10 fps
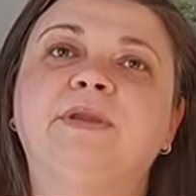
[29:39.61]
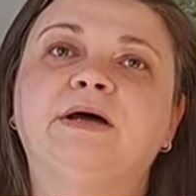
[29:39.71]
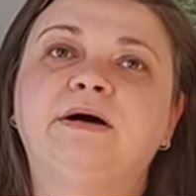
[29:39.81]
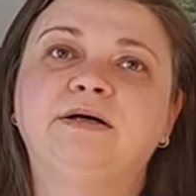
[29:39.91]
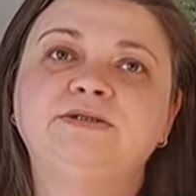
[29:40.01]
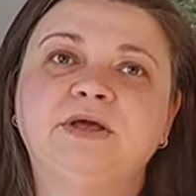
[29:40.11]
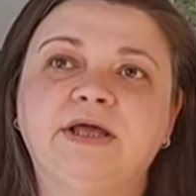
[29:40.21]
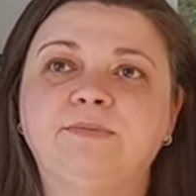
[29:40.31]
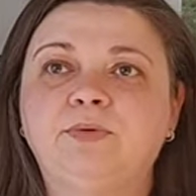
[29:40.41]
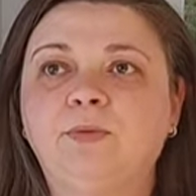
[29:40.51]
to
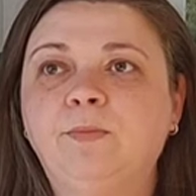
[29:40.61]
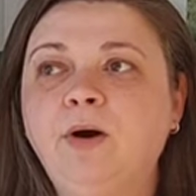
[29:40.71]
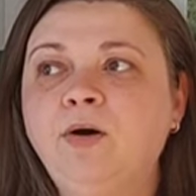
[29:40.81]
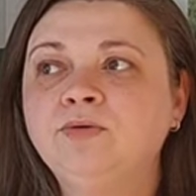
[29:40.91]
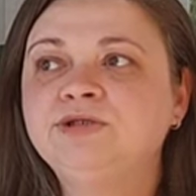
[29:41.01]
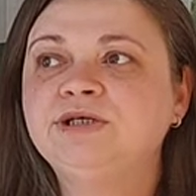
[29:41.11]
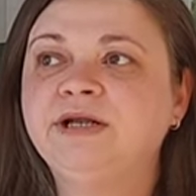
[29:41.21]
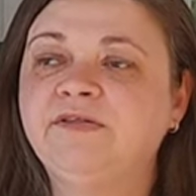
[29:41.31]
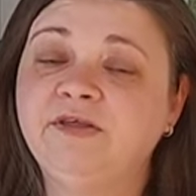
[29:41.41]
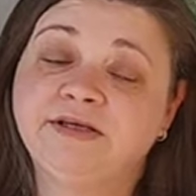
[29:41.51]
get
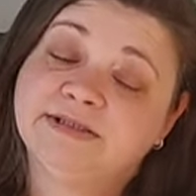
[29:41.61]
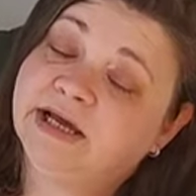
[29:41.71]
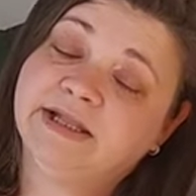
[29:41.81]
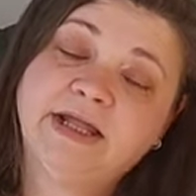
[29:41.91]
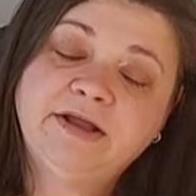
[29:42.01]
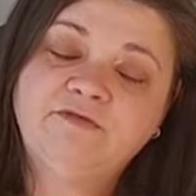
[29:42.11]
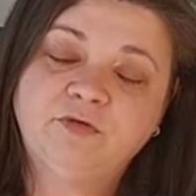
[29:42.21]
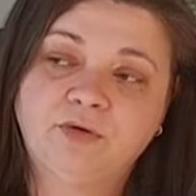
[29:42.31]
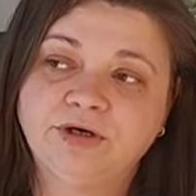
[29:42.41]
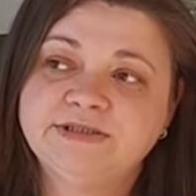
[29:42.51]
promotion and things like that,
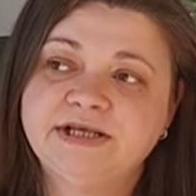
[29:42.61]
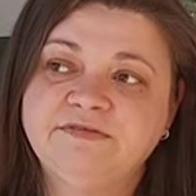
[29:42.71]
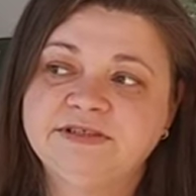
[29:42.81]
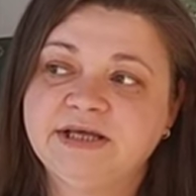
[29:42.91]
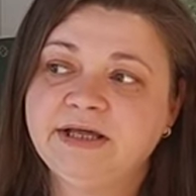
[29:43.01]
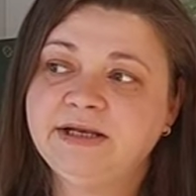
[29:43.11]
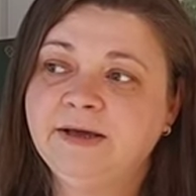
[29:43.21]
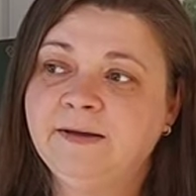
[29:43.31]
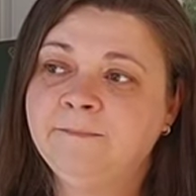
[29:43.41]
of course, I've said.